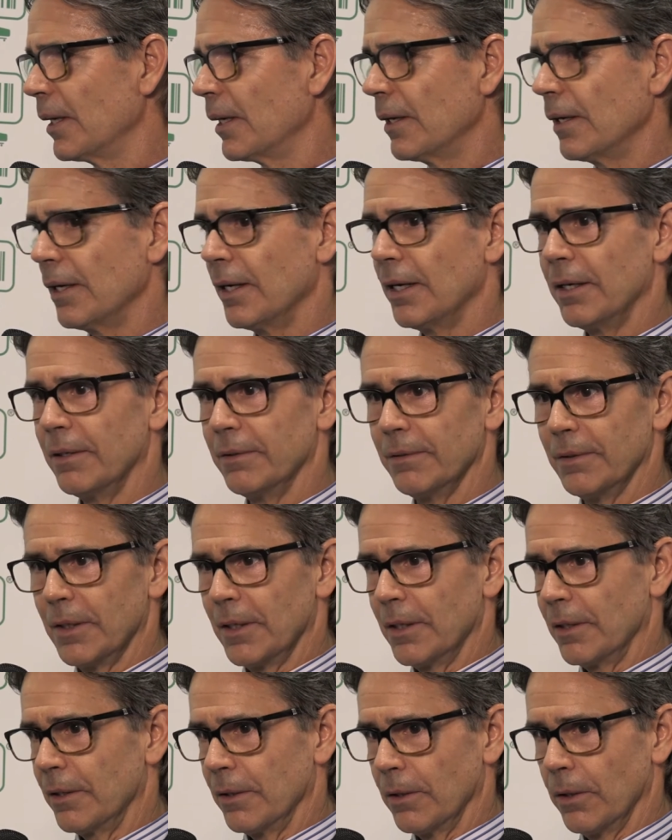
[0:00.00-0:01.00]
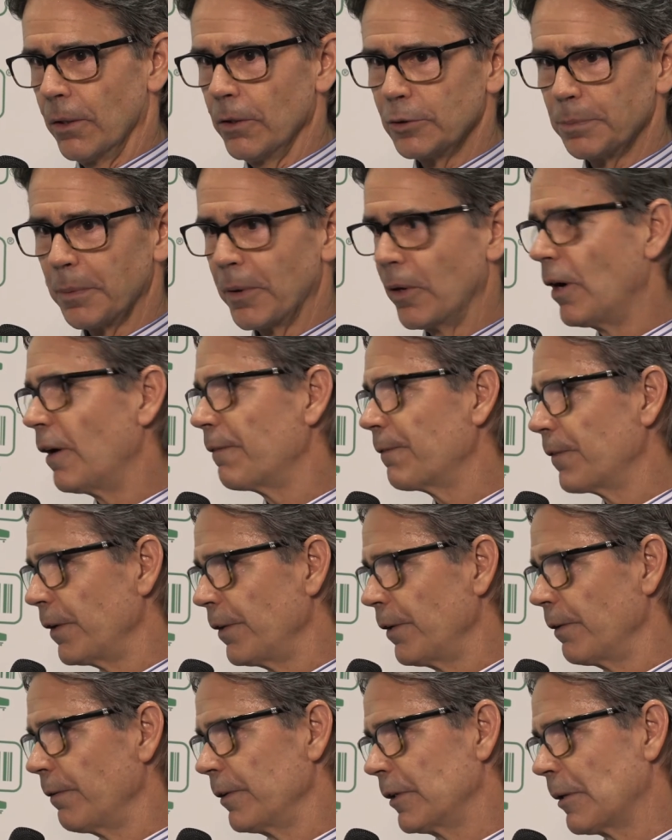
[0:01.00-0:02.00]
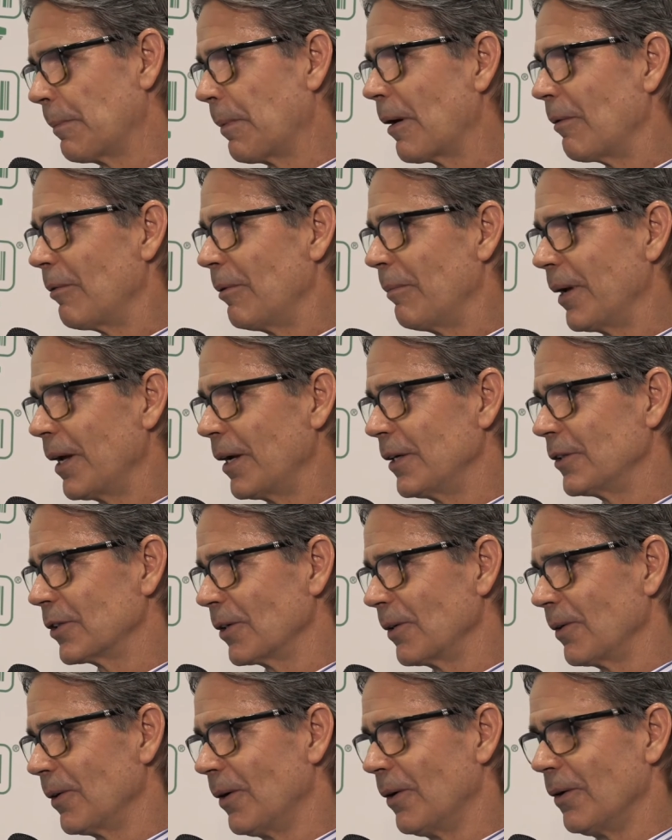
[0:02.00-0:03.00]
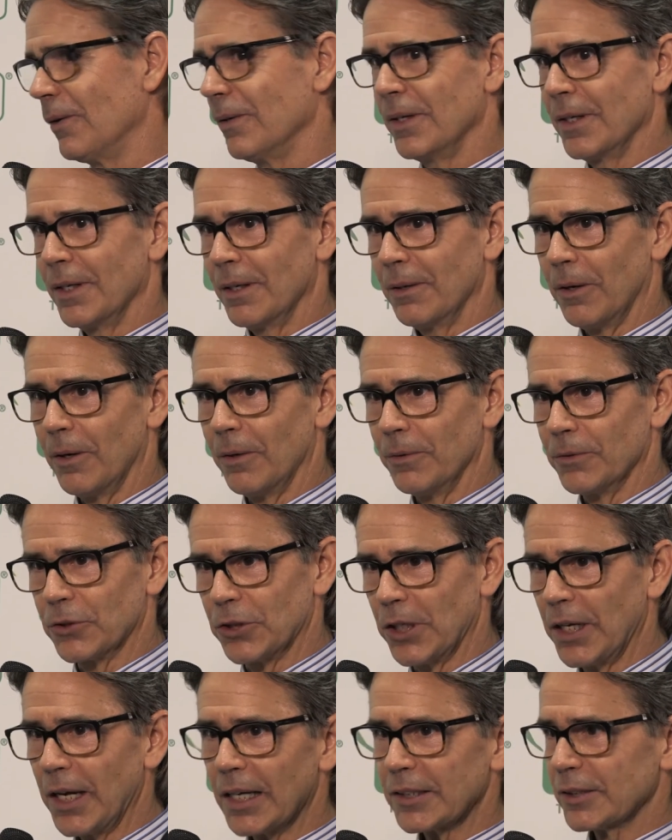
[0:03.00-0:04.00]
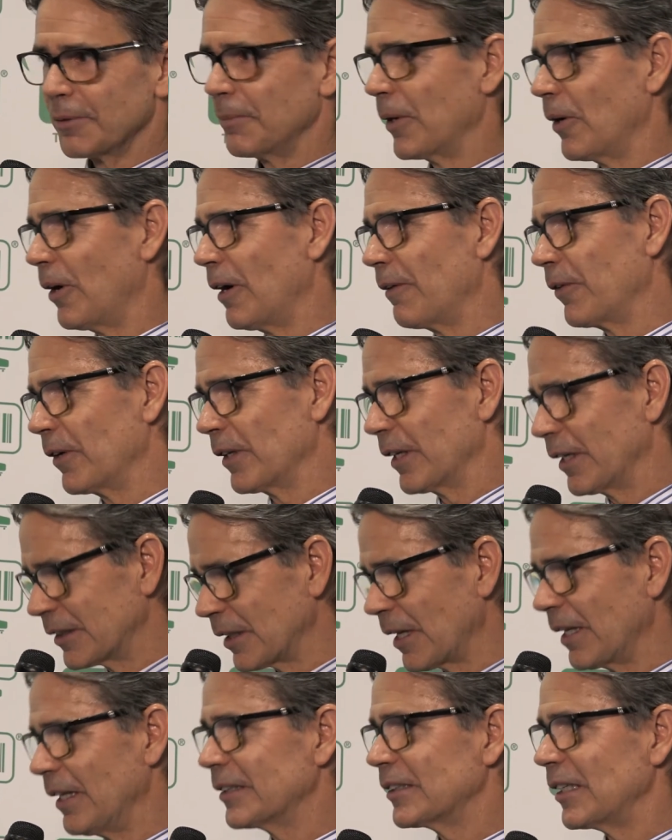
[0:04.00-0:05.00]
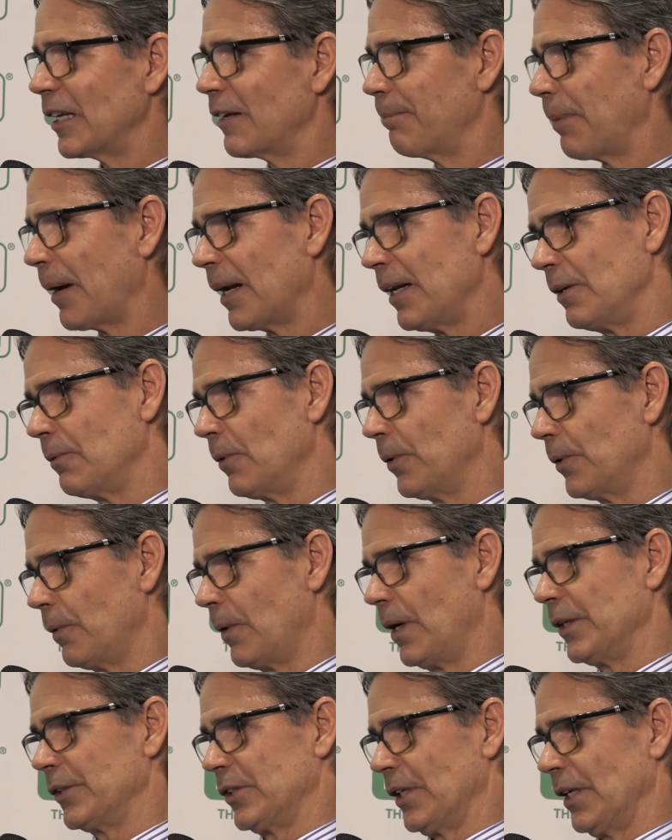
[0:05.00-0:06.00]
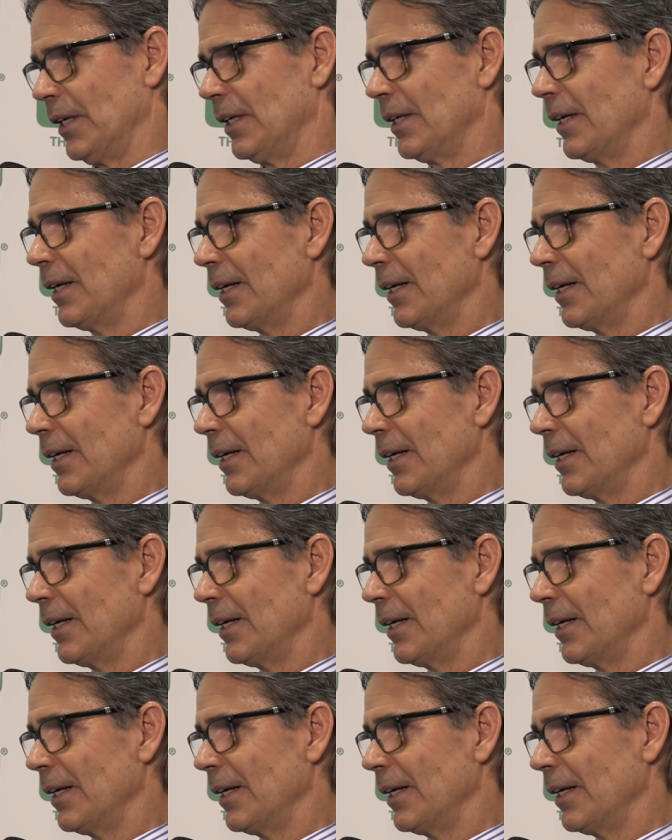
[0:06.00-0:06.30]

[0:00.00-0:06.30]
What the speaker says: Who's been offered the department manager role? Well, she hasn't been offered. Let's see if Betty wants it.